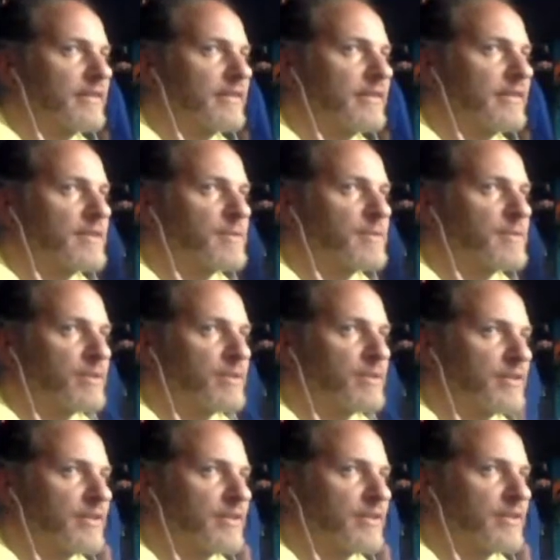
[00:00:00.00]
this
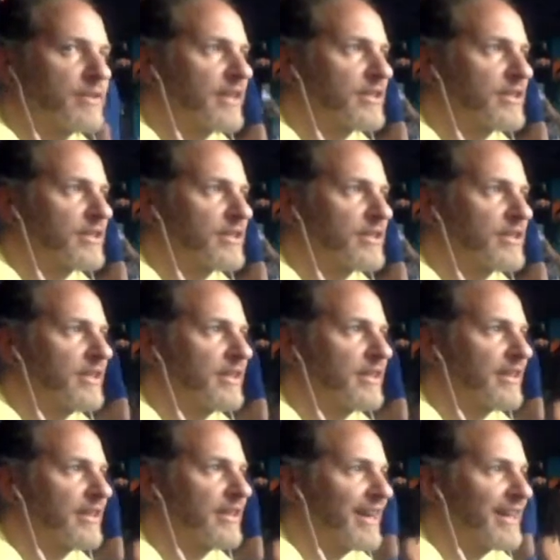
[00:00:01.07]
person is actually
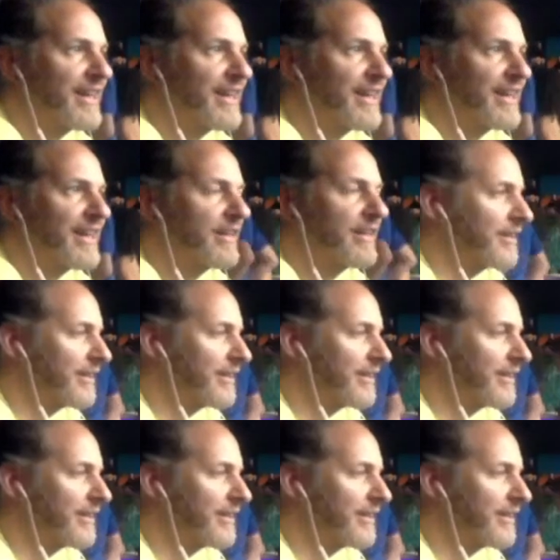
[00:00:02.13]
lying uh,